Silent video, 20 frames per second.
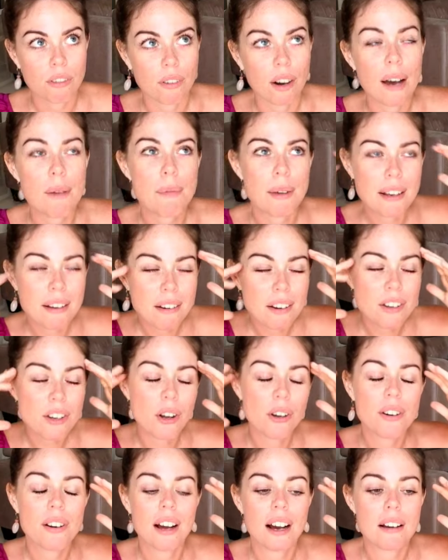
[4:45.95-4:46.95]
Well, I've been
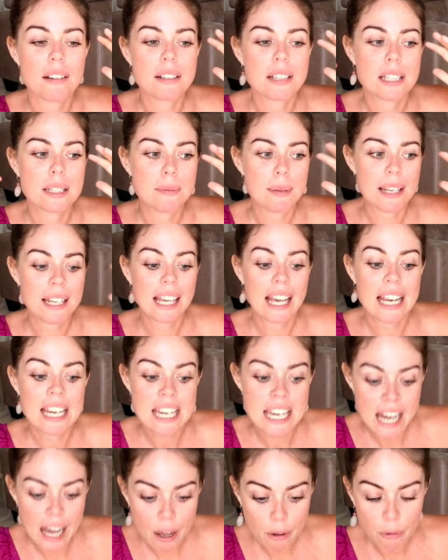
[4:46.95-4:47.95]
not spending
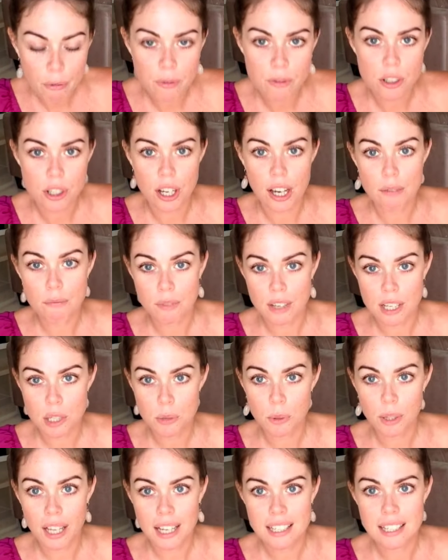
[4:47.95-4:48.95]
enough time
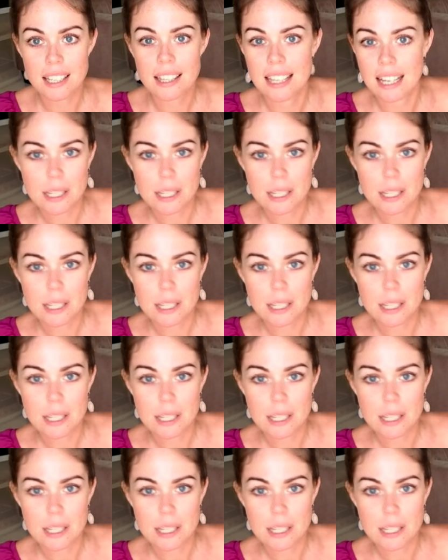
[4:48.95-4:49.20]
visualizing.